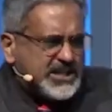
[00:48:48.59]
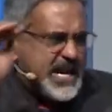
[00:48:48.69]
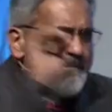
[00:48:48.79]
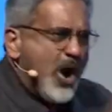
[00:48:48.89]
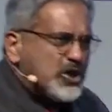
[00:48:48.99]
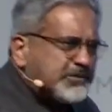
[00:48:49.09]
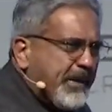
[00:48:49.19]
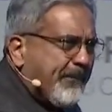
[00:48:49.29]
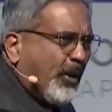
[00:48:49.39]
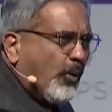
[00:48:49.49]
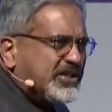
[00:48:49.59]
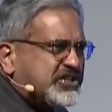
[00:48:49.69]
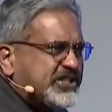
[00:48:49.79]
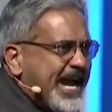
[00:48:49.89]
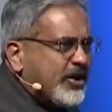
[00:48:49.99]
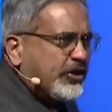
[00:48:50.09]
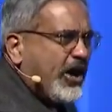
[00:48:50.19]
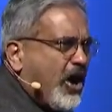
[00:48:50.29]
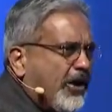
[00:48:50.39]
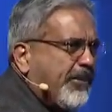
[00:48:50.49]
See, most people will stand on the
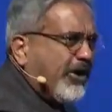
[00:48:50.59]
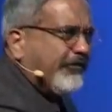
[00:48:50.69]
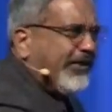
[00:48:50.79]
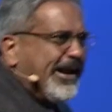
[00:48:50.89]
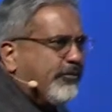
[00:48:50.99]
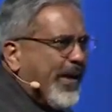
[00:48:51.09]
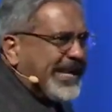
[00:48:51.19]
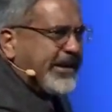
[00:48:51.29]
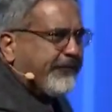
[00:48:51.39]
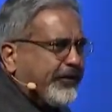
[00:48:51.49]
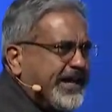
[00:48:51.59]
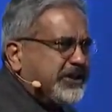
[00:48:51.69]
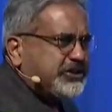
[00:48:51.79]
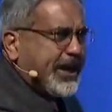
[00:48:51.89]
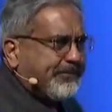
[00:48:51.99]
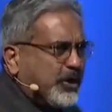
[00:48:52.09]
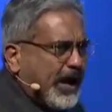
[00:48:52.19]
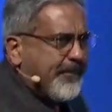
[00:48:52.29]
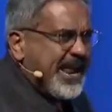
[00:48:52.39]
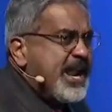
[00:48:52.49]
harbor of life waiting for their ship to
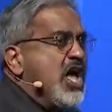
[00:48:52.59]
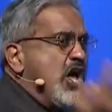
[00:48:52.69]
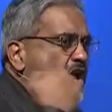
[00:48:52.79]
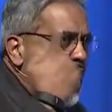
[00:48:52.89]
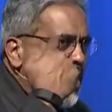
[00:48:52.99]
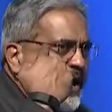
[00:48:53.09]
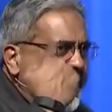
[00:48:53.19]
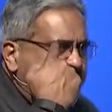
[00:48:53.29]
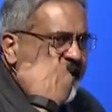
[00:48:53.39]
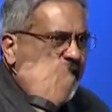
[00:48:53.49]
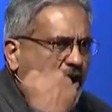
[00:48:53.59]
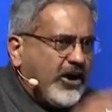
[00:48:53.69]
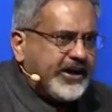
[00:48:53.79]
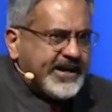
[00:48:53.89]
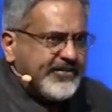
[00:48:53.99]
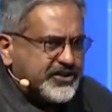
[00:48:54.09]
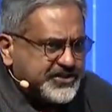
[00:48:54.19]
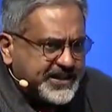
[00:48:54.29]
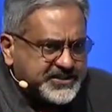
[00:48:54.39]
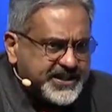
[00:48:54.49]
come in, knowing in their heart it never
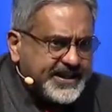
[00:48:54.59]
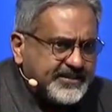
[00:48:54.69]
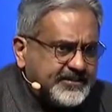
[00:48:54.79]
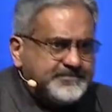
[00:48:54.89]
set sail.